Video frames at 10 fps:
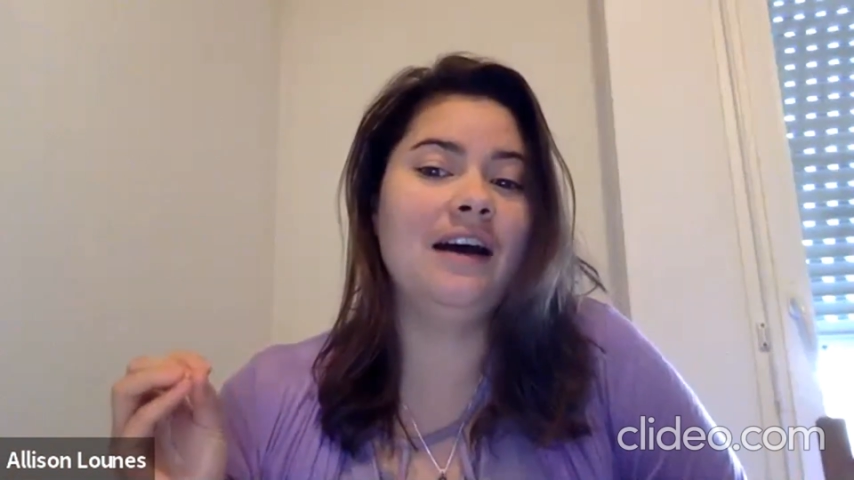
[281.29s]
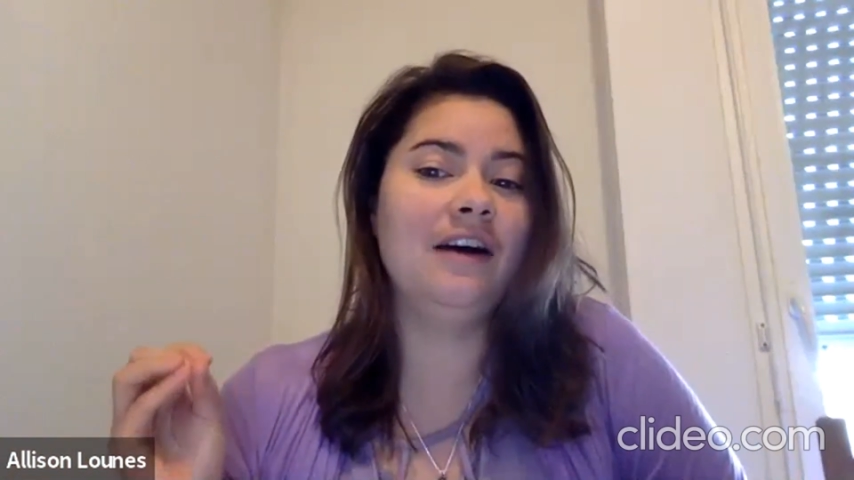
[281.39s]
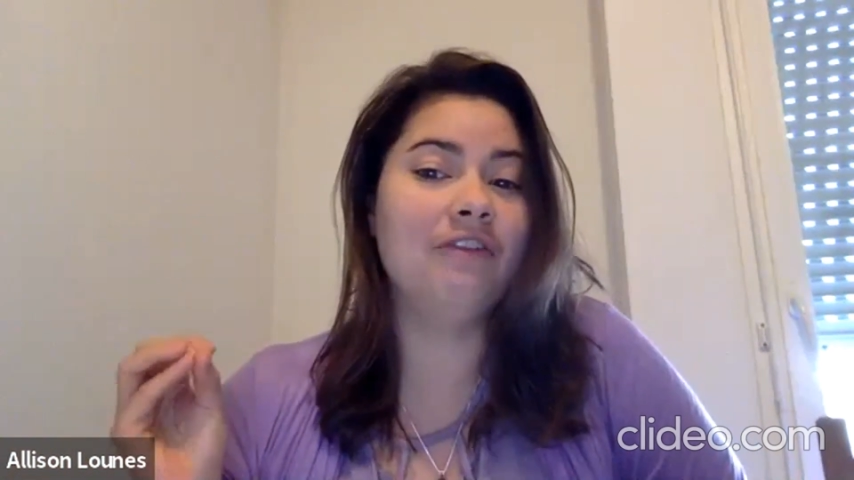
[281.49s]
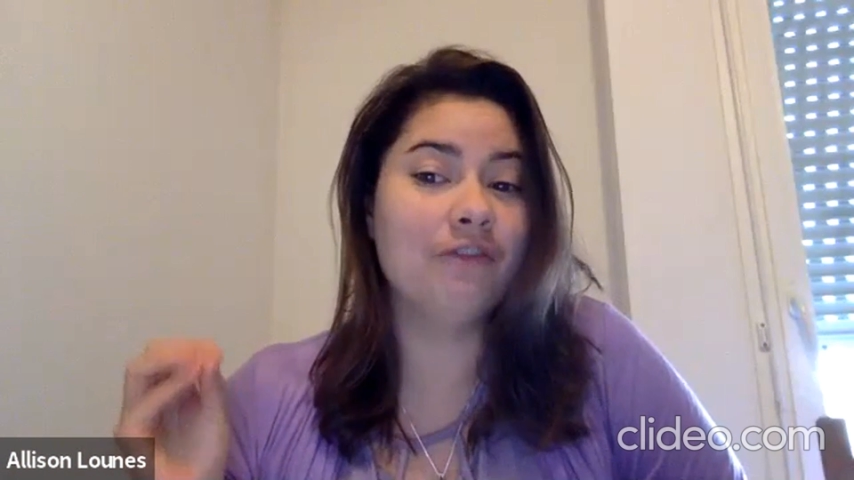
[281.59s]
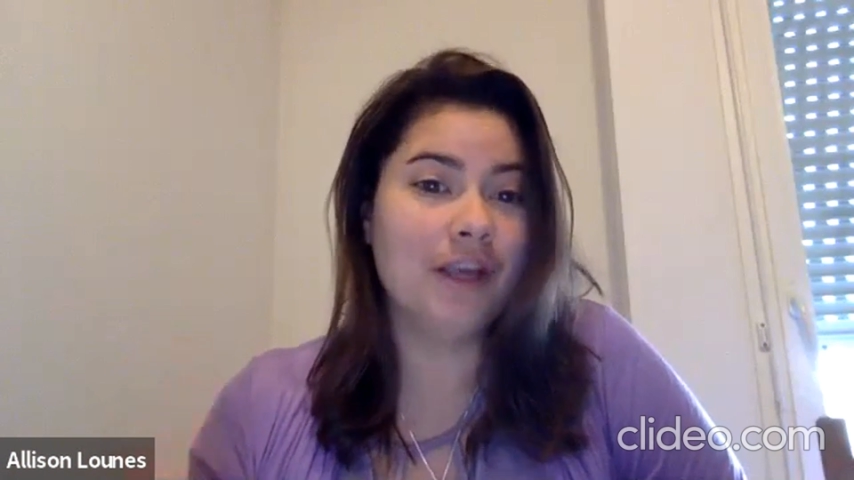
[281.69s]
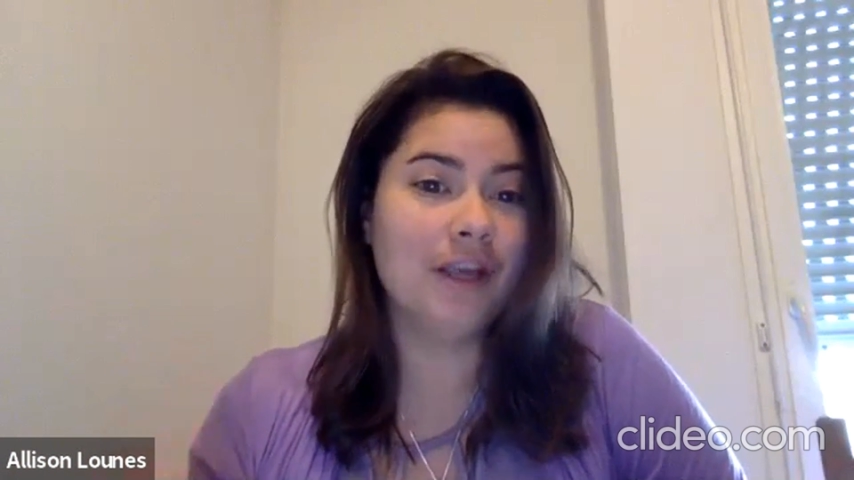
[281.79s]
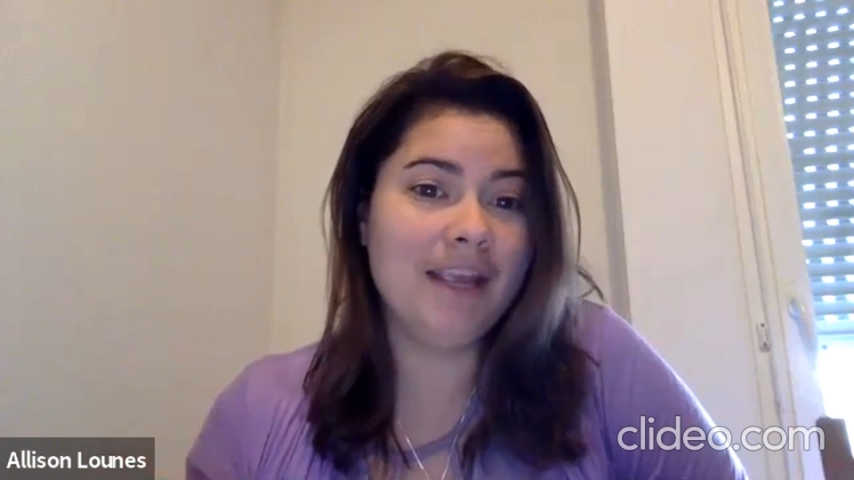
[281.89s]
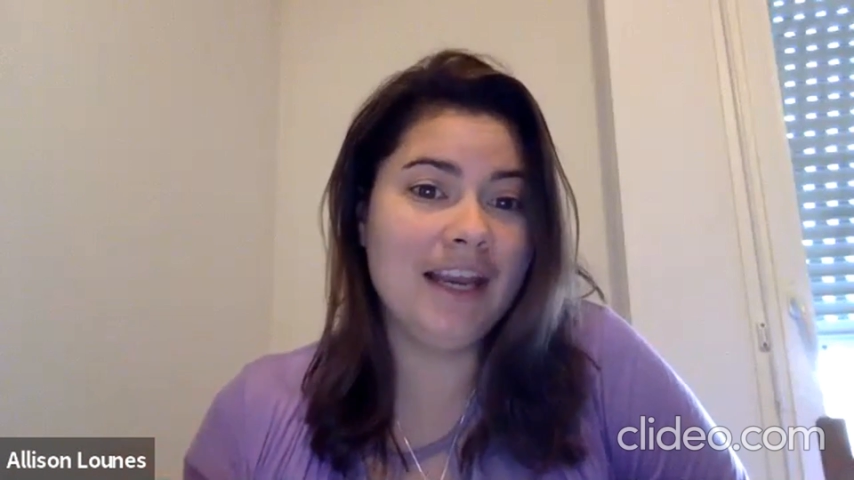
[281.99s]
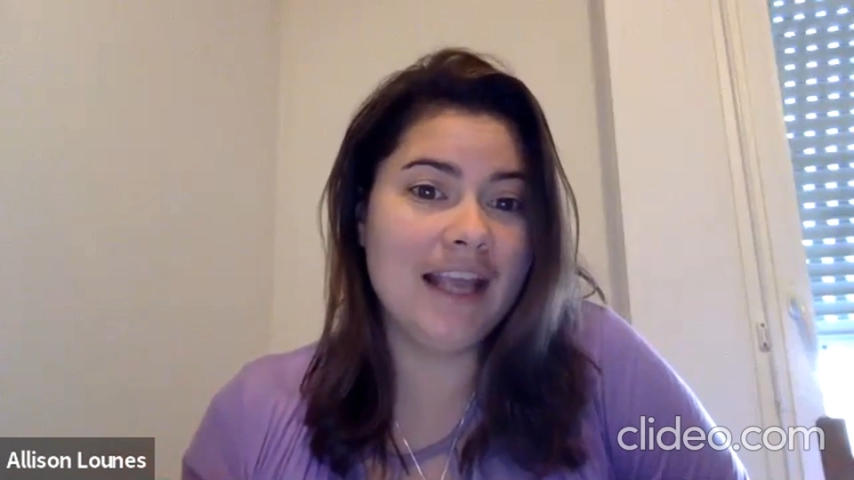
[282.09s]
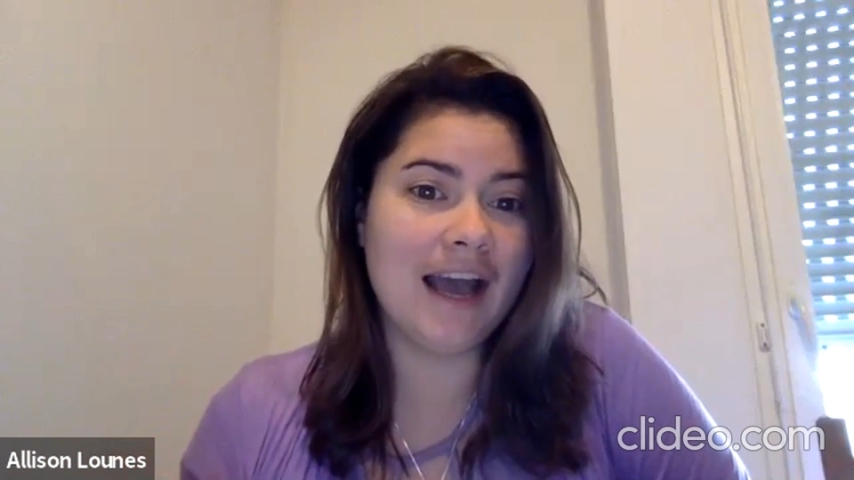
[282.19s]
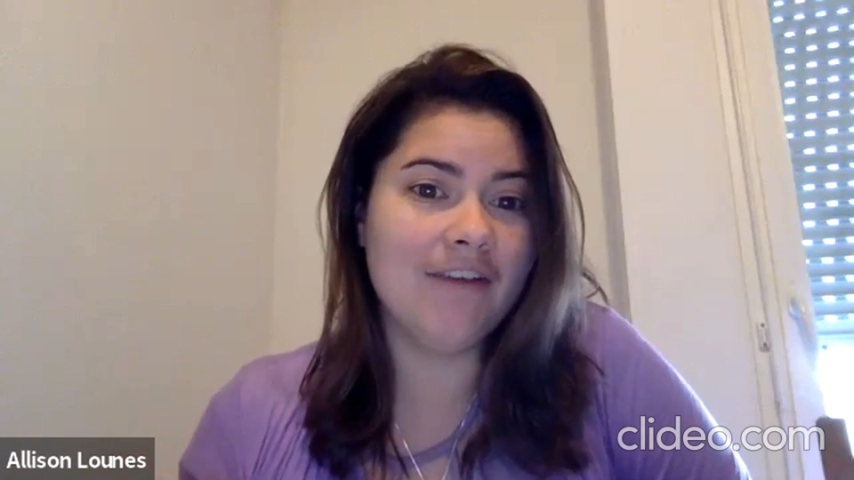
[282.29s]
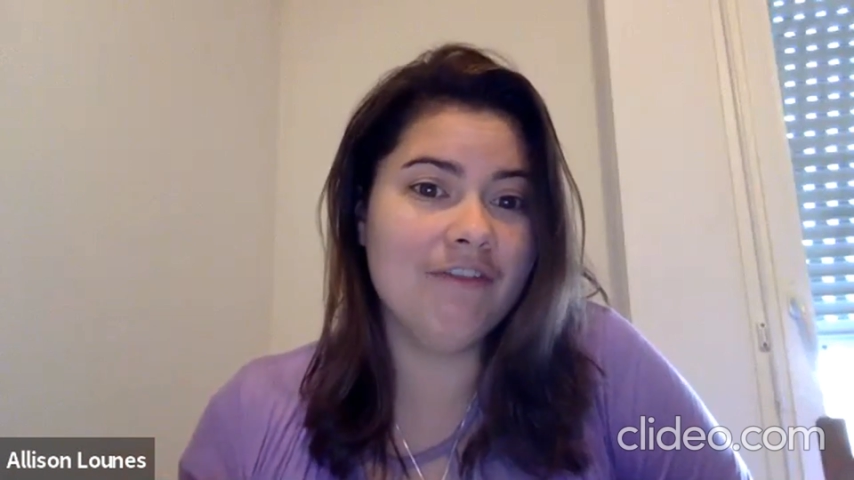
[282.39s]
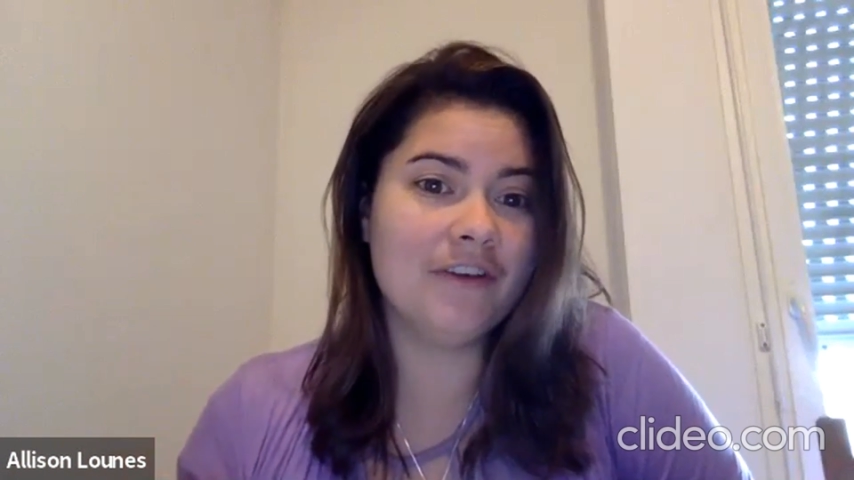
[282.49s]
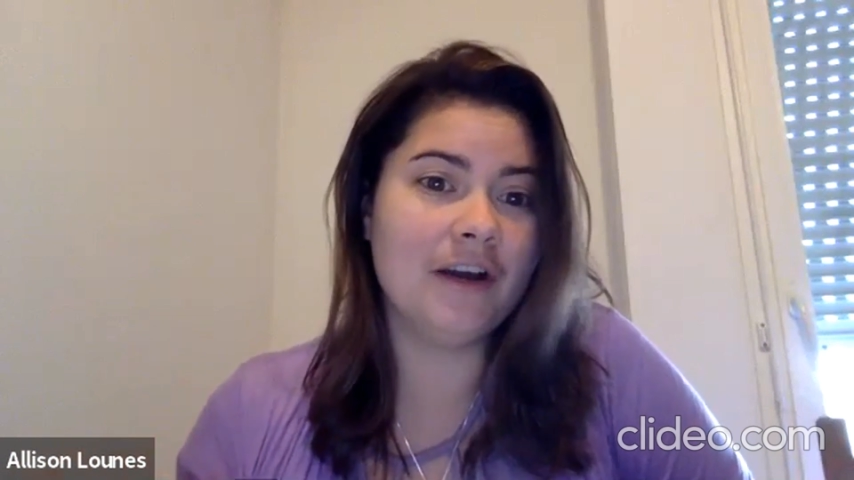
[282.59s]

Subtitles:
a free PDF,